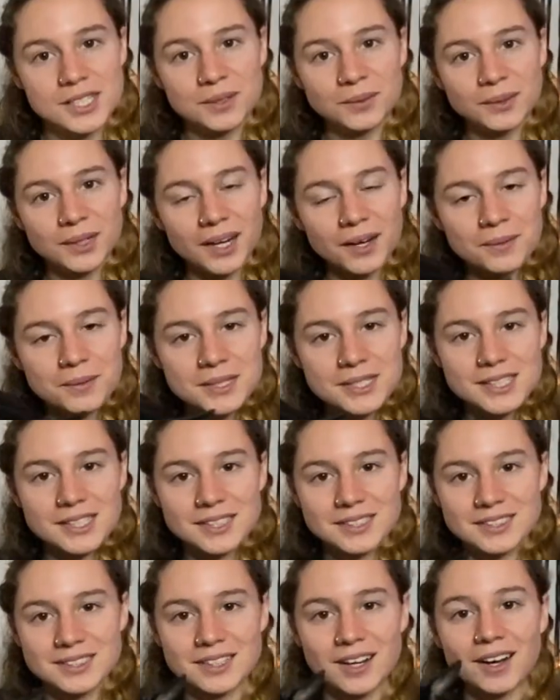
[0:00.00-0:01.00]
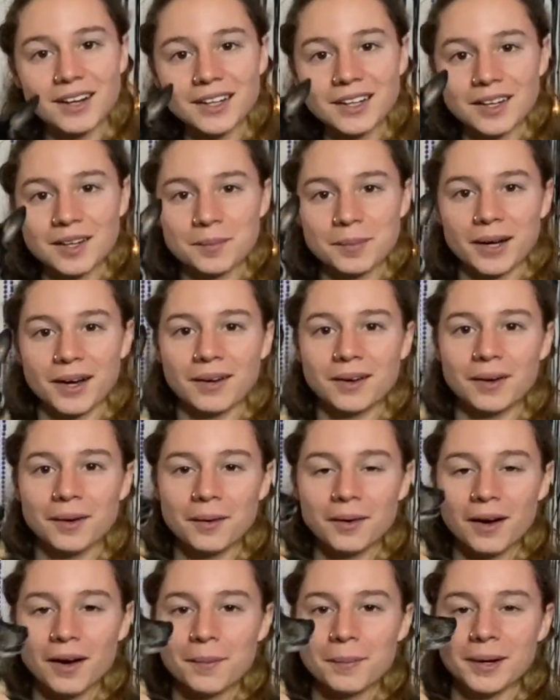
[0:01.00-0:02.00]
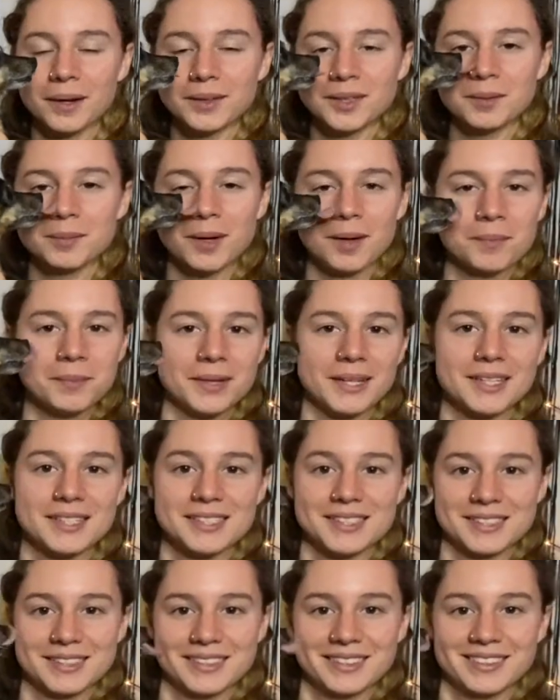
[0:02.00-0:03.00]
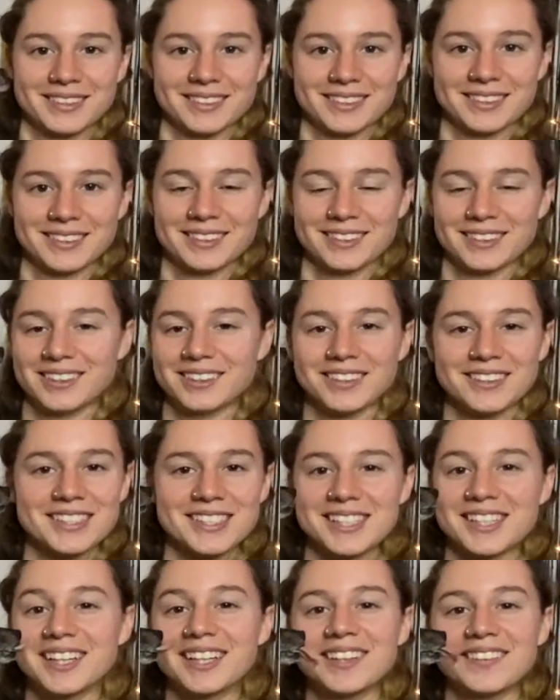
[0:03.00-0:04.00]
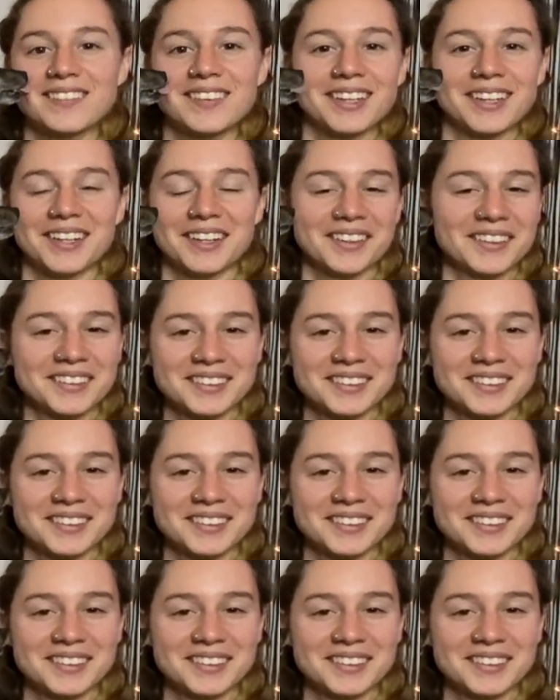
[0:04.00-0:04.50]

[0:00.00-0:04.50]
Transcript: what I was talking about the puppies? They're just in the video.